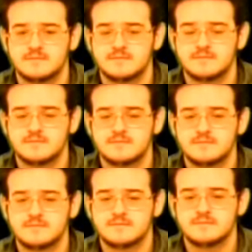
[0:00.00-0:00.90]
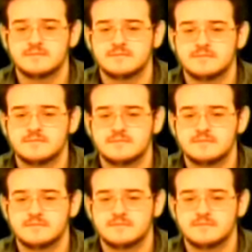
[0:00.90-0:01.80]

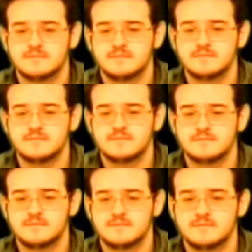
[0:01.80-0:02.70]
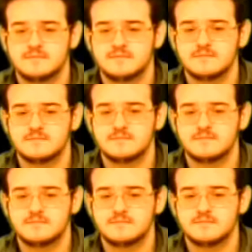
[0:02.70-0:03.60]

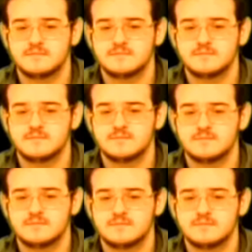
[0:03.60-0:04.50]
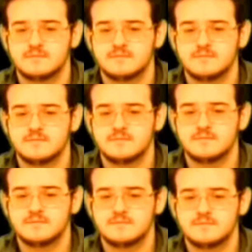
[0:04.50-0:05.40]

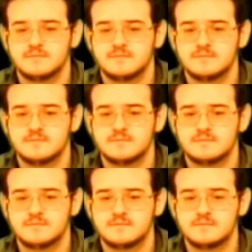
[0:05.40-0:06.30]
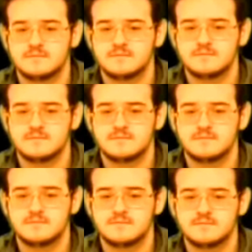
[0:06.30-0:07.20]

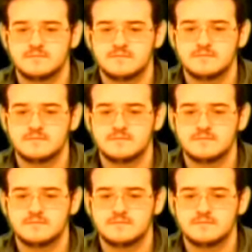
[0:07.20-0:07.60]
(silent)